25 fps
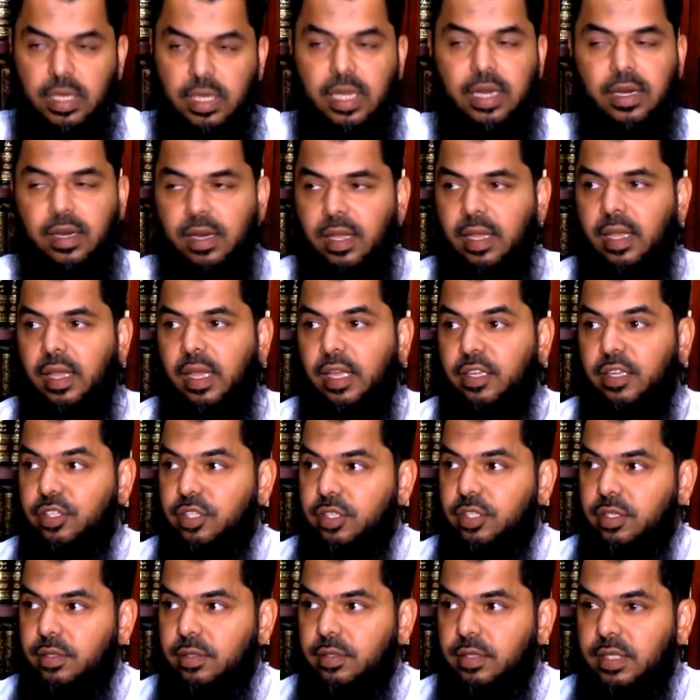an, a, a
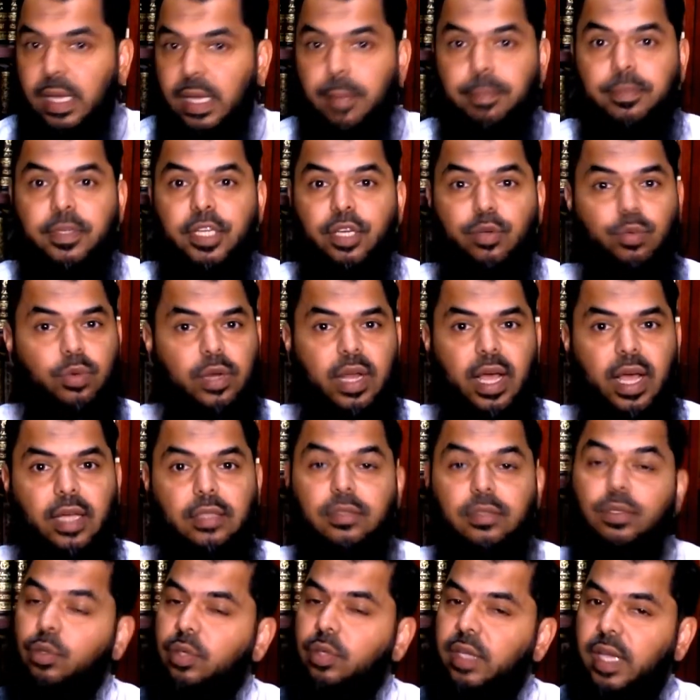skeptic would
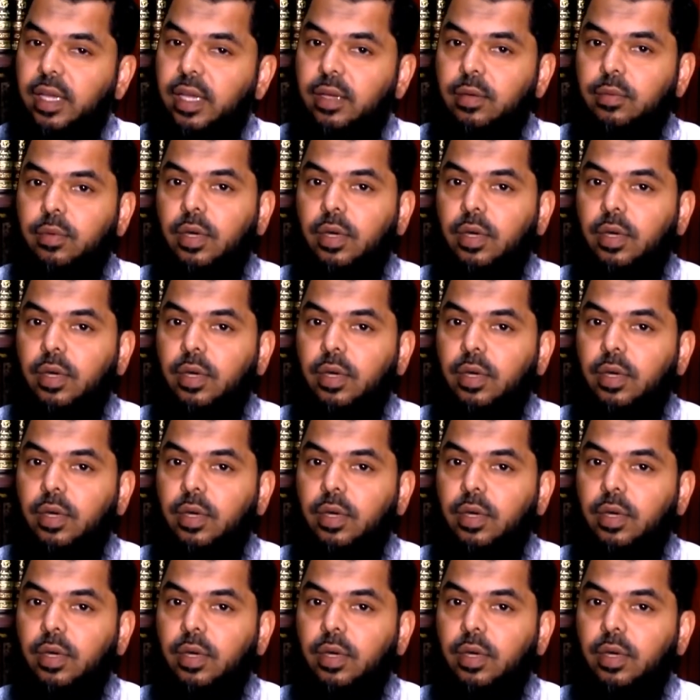ask, okay,